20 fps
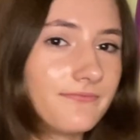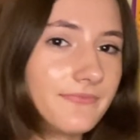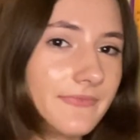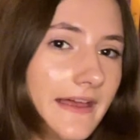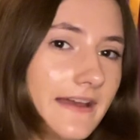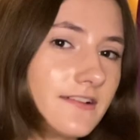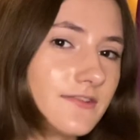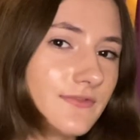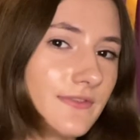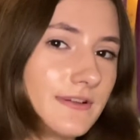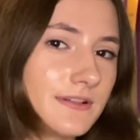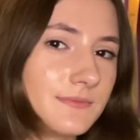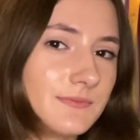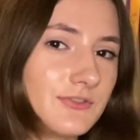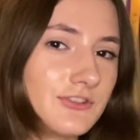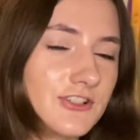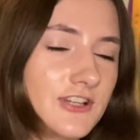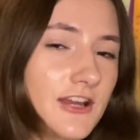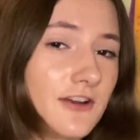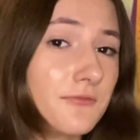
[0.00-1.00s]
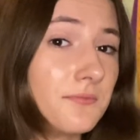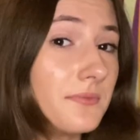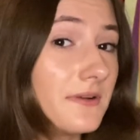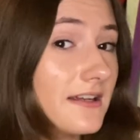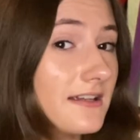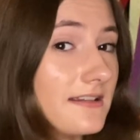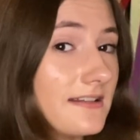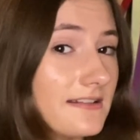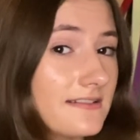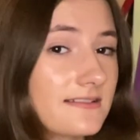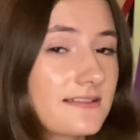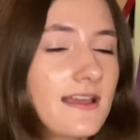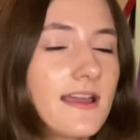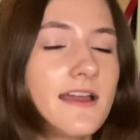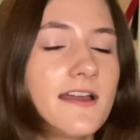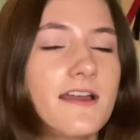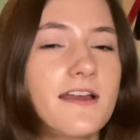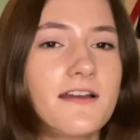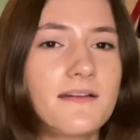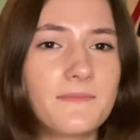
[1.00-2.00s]
That is random to share, but it is.
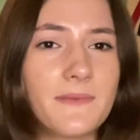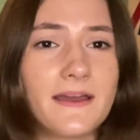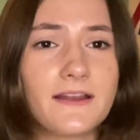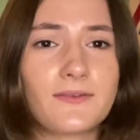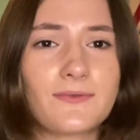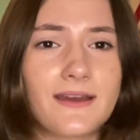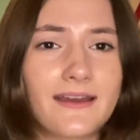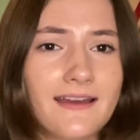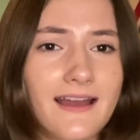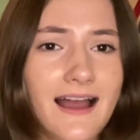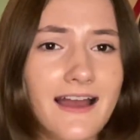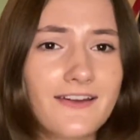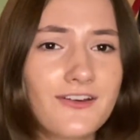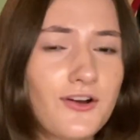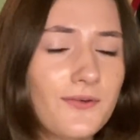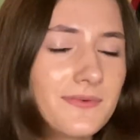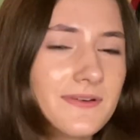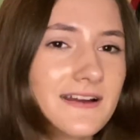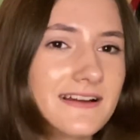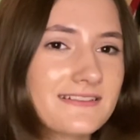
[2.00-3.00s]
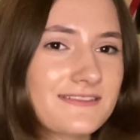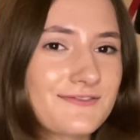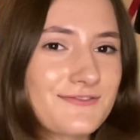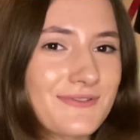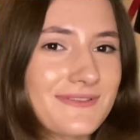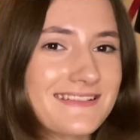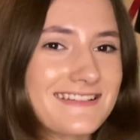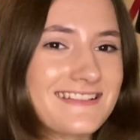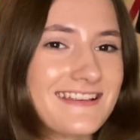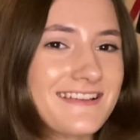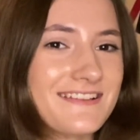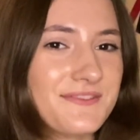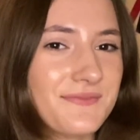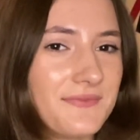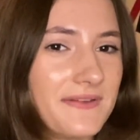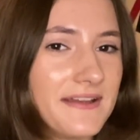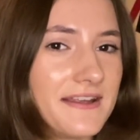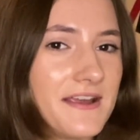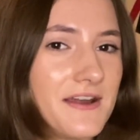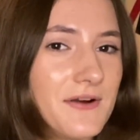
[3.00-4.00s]
But anyway, I hope you guys enjoyed today's
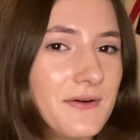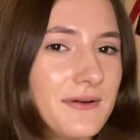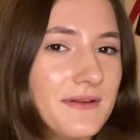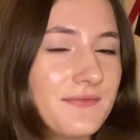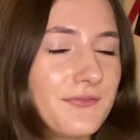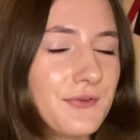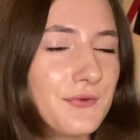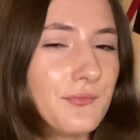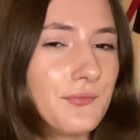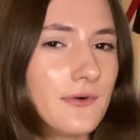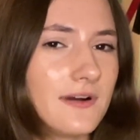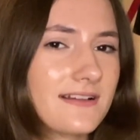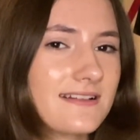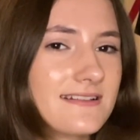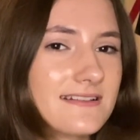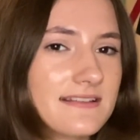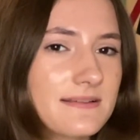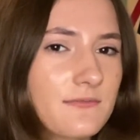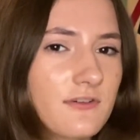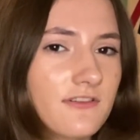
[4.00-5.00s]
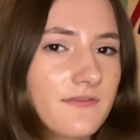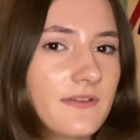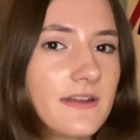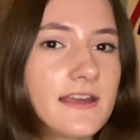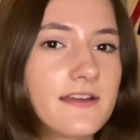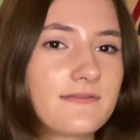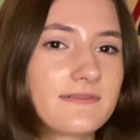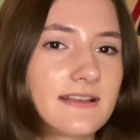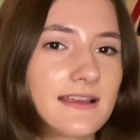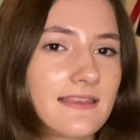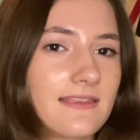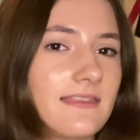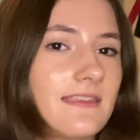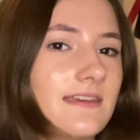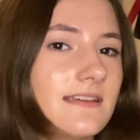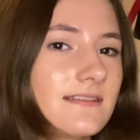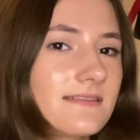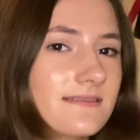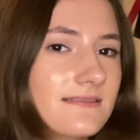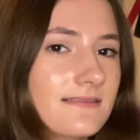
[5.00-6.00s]
video. If you want to see more videos like
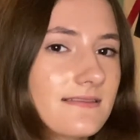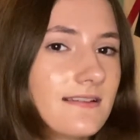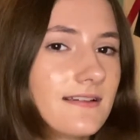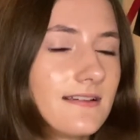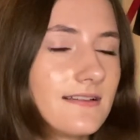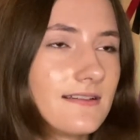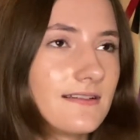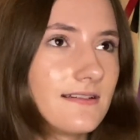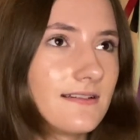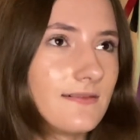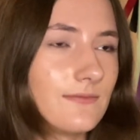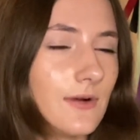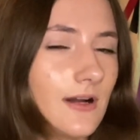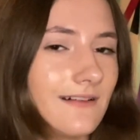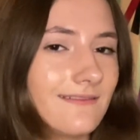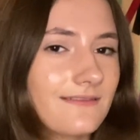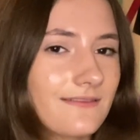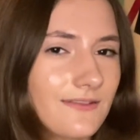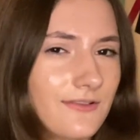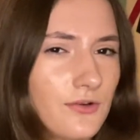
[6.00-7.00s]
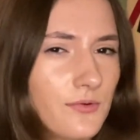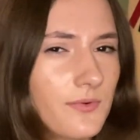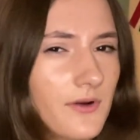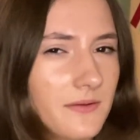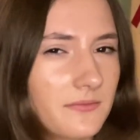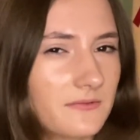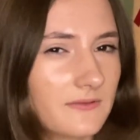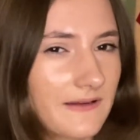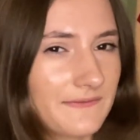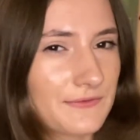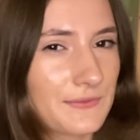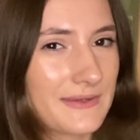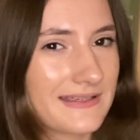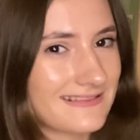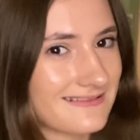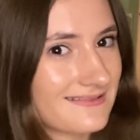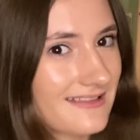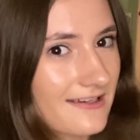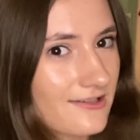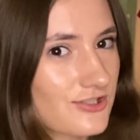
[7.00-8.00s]
this, well, you'll probably have to
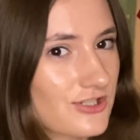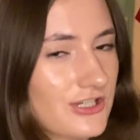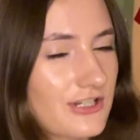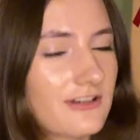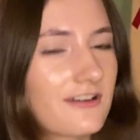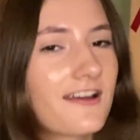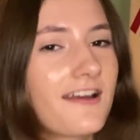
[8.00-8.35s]
wait till next year.